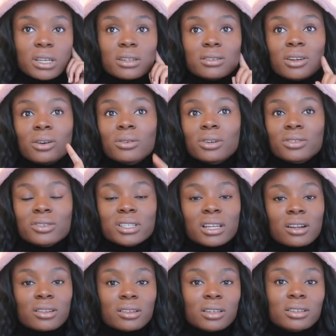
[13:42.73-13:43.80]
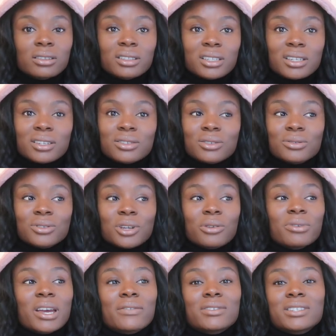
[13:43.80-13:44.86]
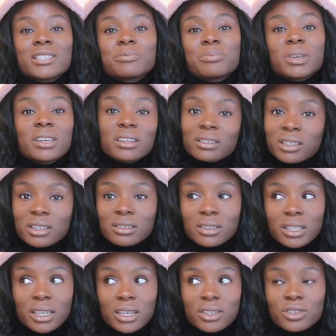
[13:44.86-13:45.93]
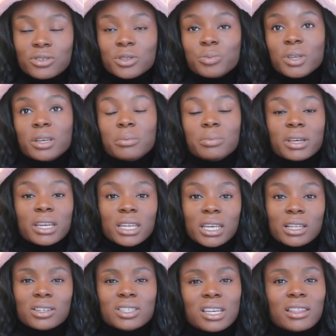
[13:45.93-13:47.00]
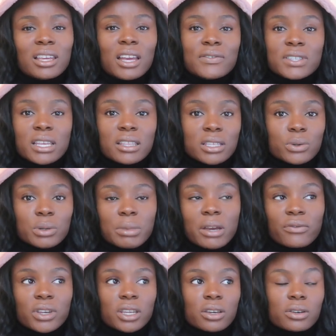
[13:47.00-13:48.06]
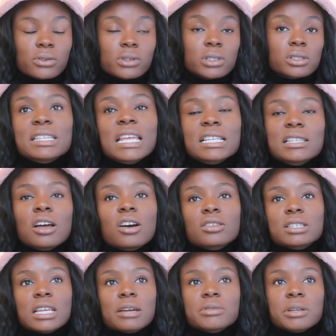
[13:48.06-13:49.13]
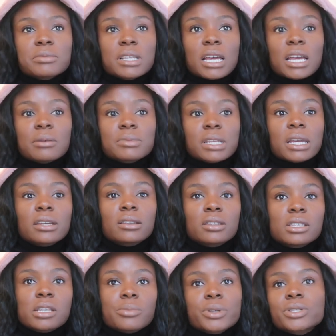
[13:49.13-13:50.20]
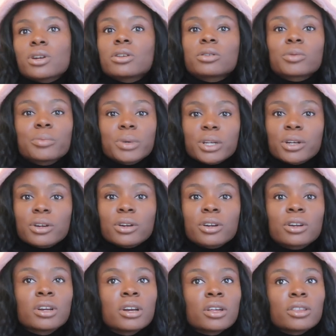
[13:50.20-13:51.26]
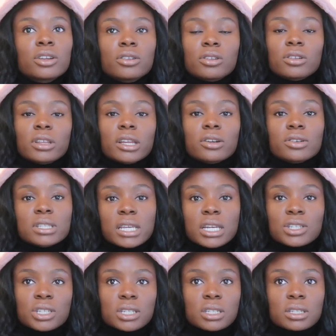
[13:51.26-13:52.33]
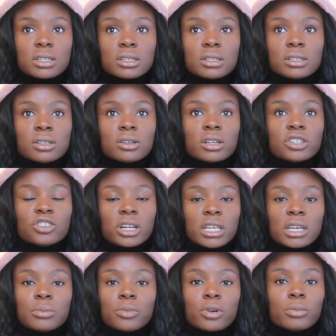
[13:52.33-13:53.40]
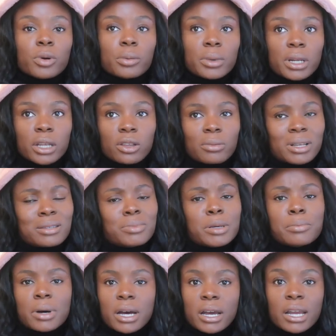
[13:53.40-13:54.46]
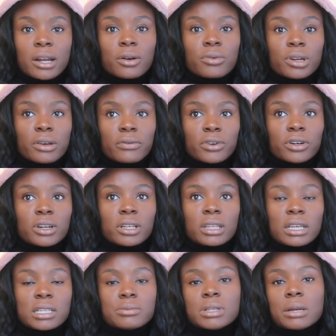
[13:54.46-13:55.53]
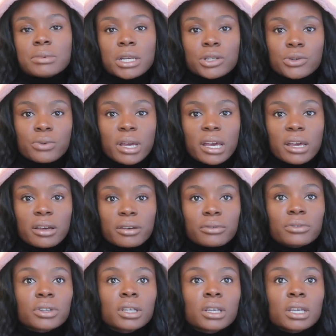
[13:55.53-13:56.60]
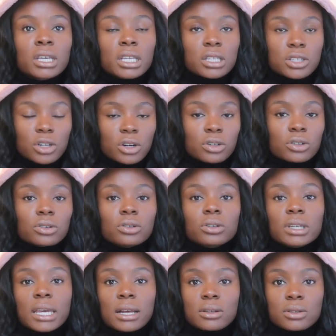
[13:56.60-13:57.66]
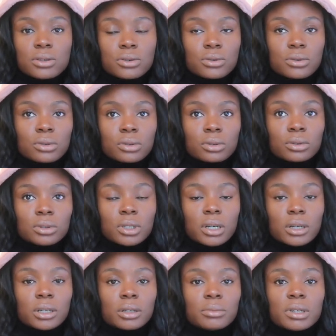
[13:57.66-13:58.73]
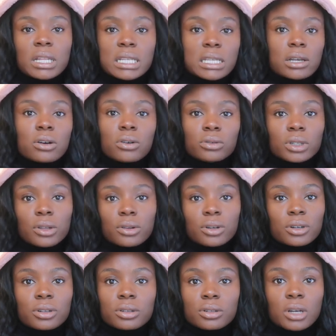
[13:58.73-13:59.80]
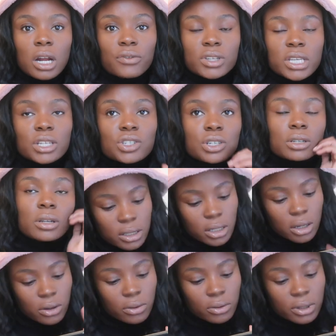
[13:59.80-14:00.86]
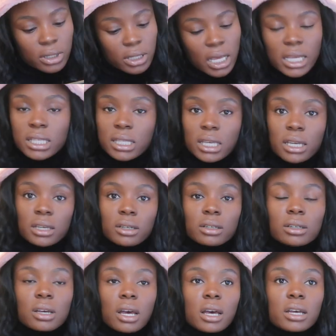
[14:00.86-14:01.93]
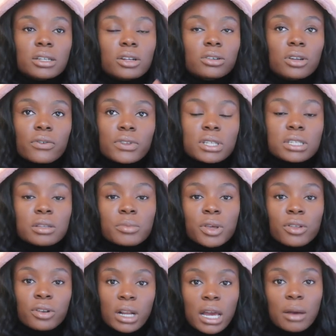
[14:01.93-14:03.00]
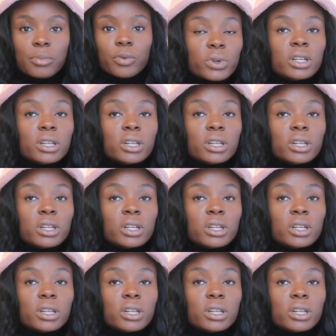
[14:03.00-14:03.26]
They don't understand all the legalese. You don't have to speak in legalese. You speak in plain English. I think I've said this in one of my videos. And that's not all the time. Sometimes like these companies are a little bigger. They're in their later stages. They're like trying to get more and more money. They're about to be bought or whatever. And like sometimes they do have internal counsel. And that's like a whole nother conversation. So next thing, don't know if this is a myth or not.